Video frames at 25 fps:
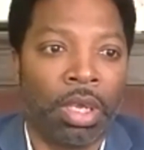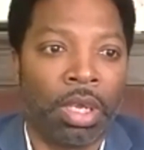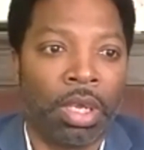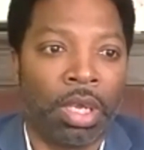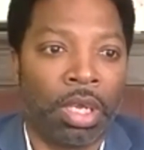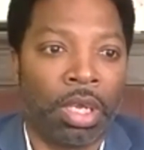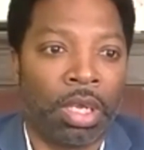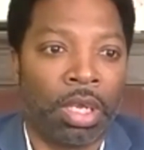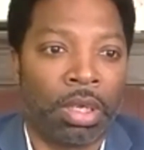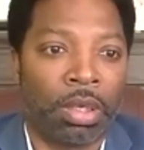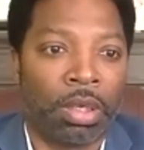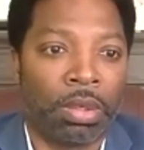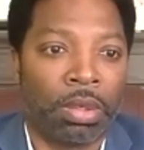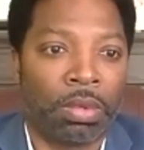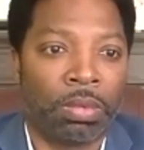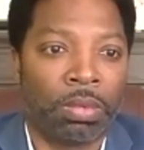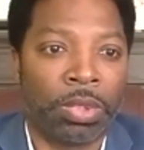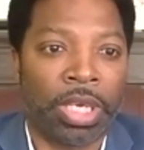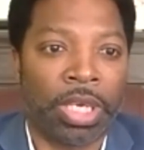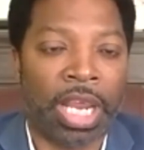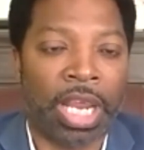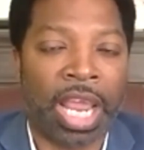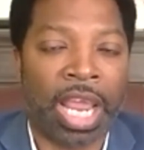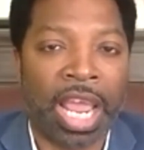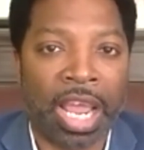uh,
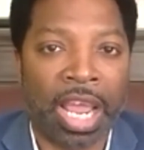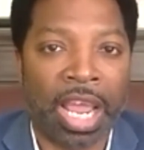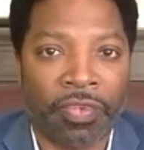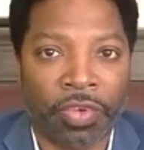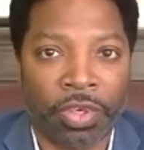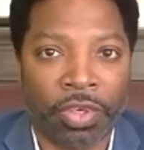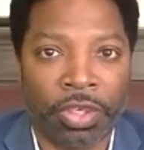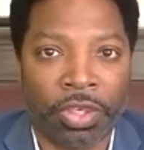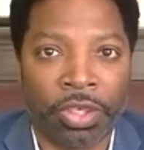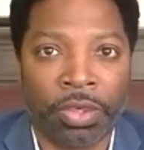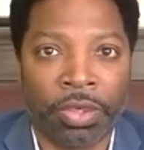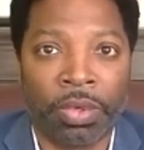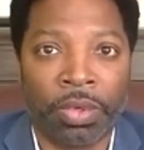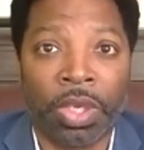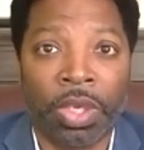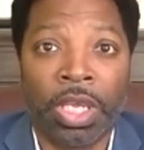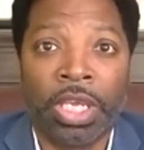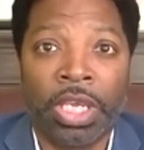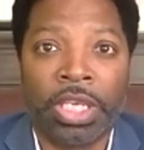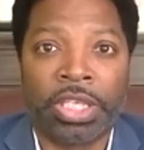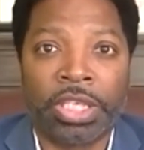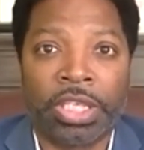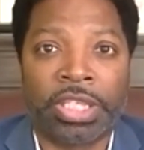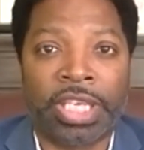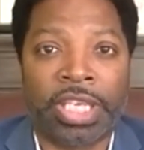we have to do
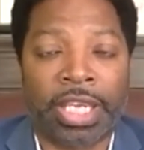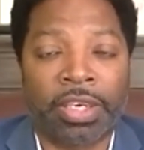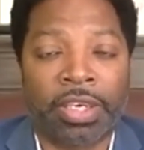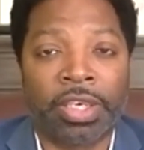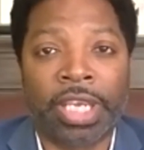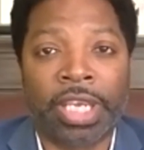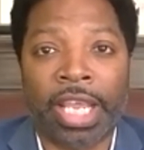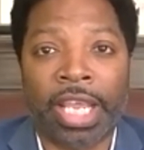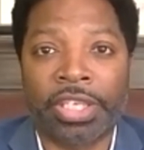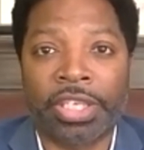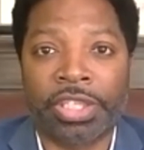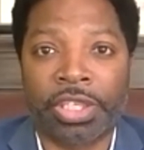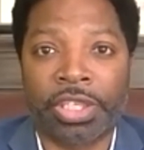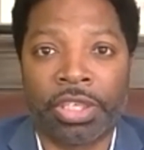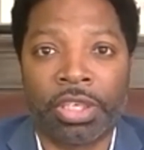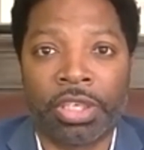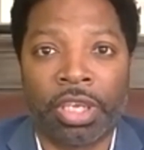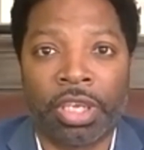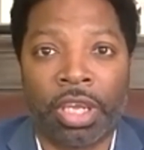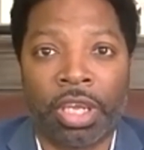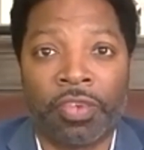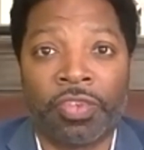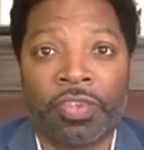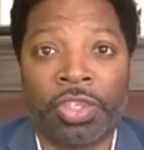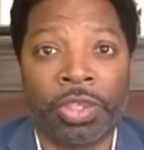segregation
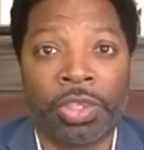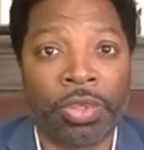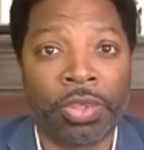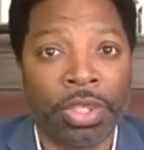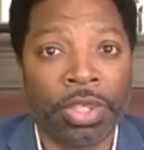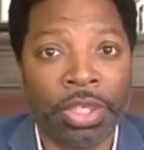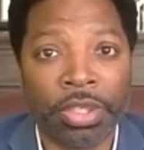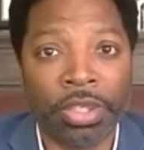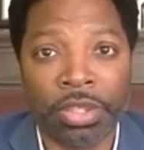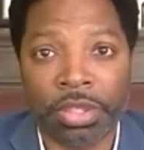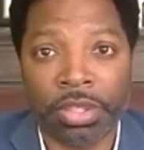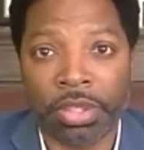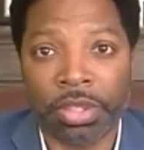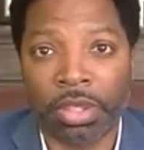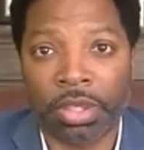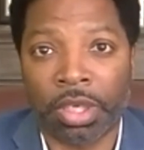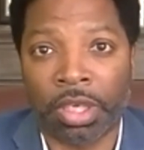of duties,